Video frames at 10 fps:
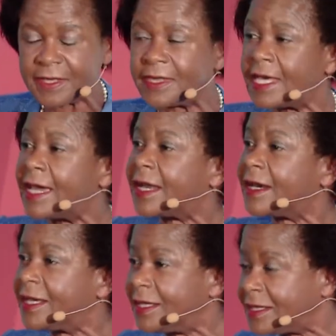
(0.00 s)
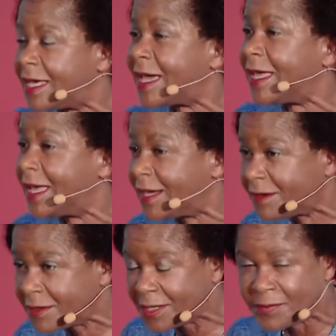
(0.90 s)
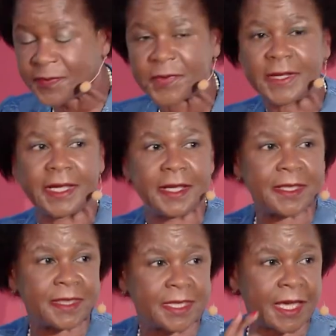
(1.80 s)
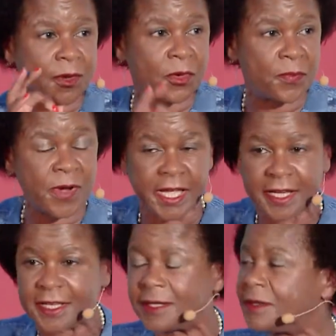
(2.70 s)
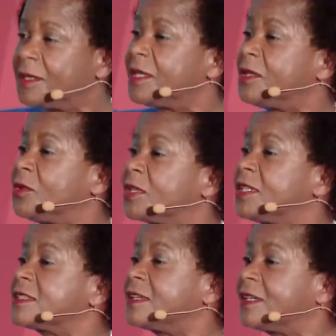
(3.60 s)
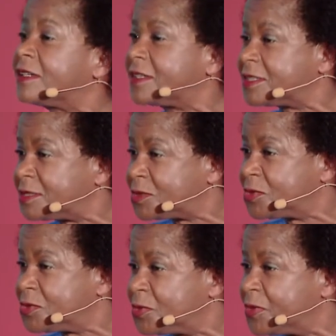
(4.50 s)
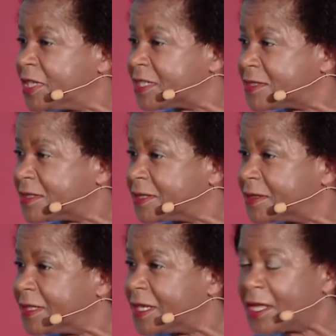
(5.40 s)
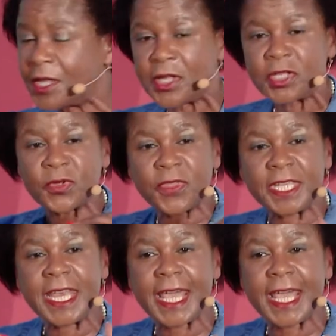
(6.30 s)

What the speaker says: they are angry, they are complaining, not necessarily ready to do the next thing. So the